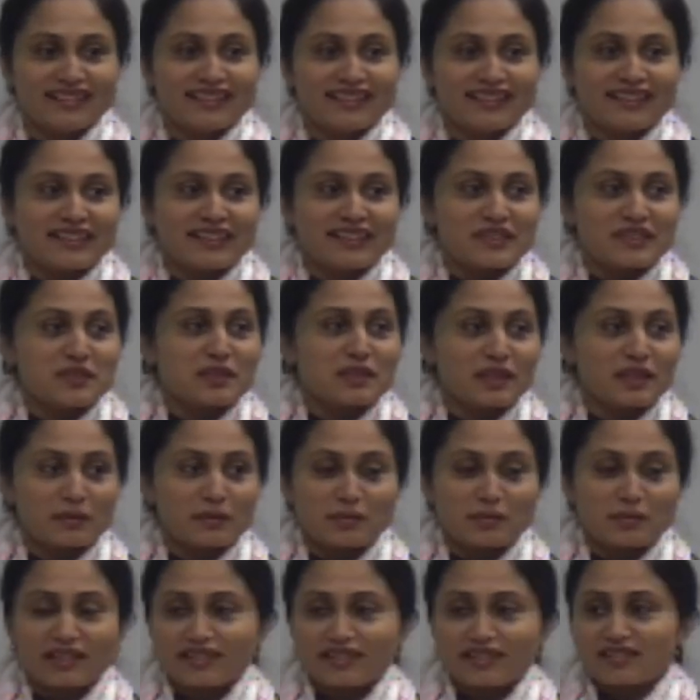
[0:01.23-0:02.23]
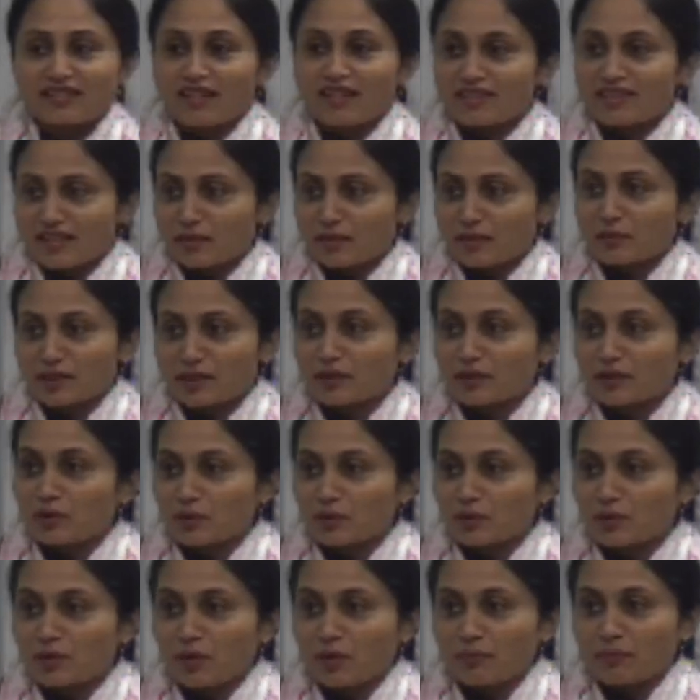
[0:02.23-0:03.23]
Today we are starting with a new
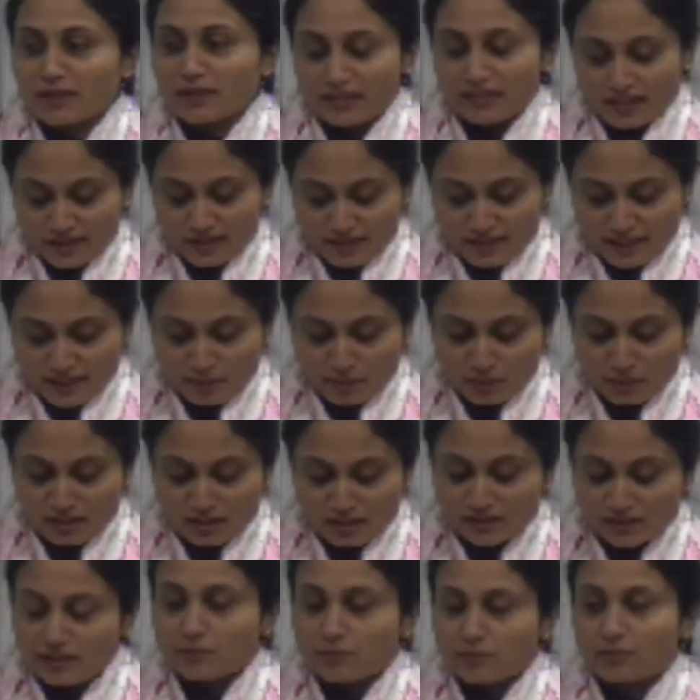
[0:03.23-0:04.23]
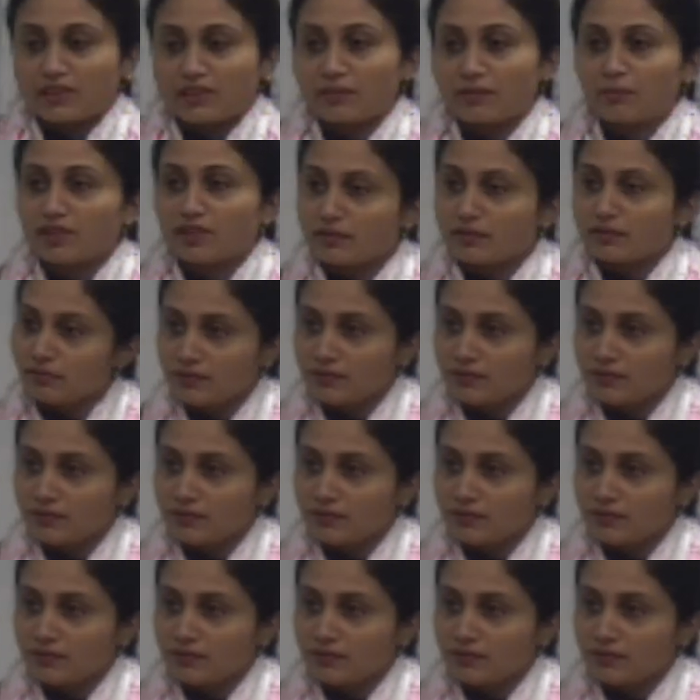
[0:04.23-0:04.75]
topic, that is chemical equilibrium.